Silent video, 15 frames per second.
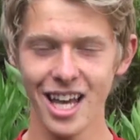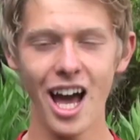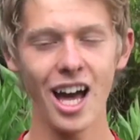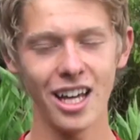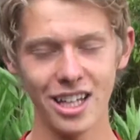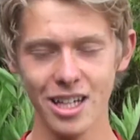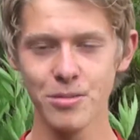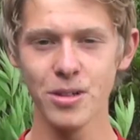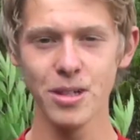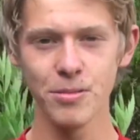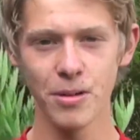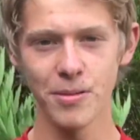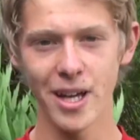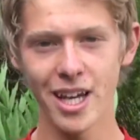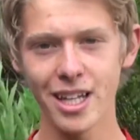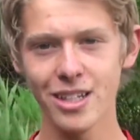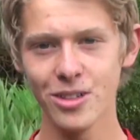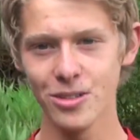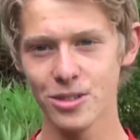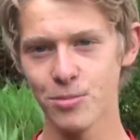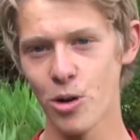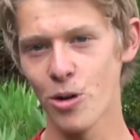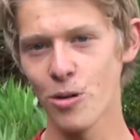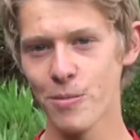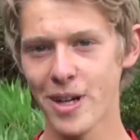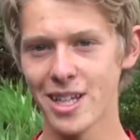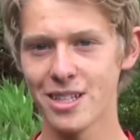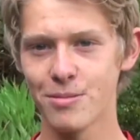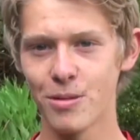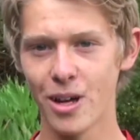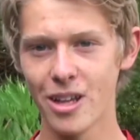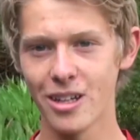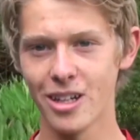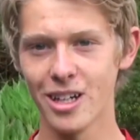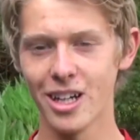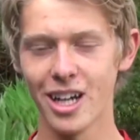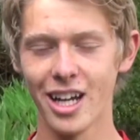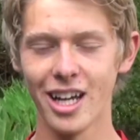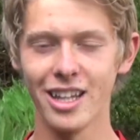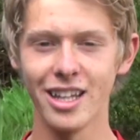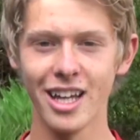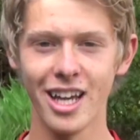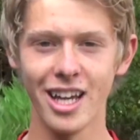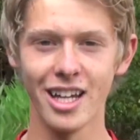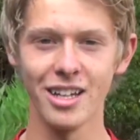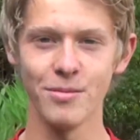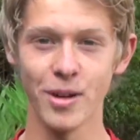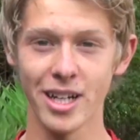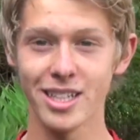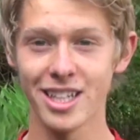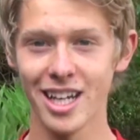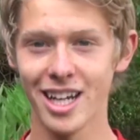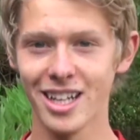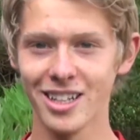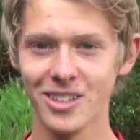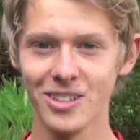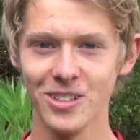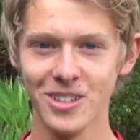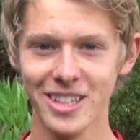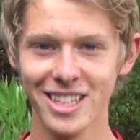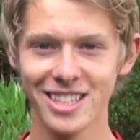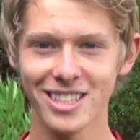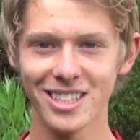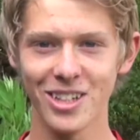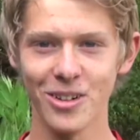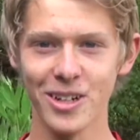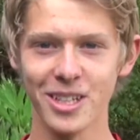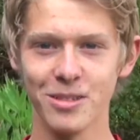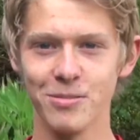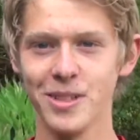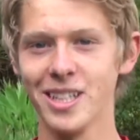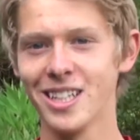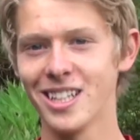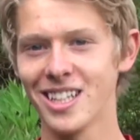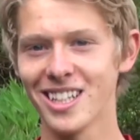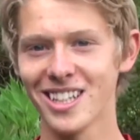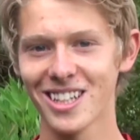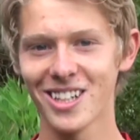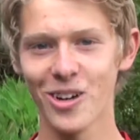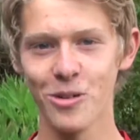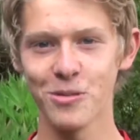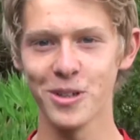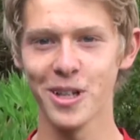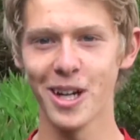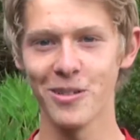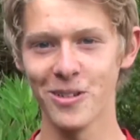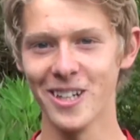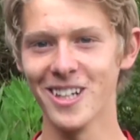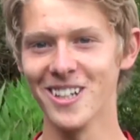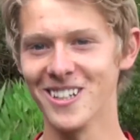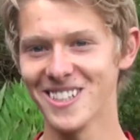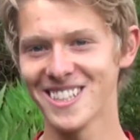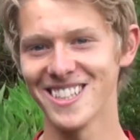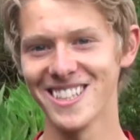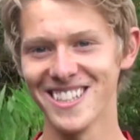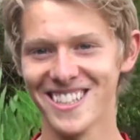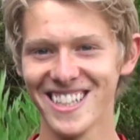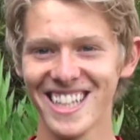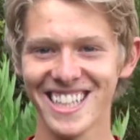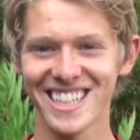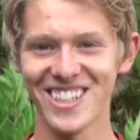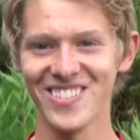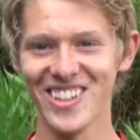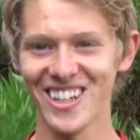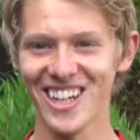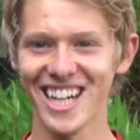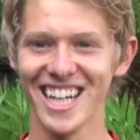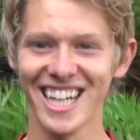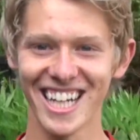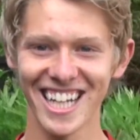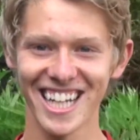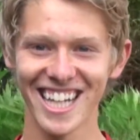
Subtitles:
Yeah, Ibrahim Ahmed, who's Mo Ahmed's brother, and then Mike Tate, who is going to be hopefully at Rio, so it's going to be great.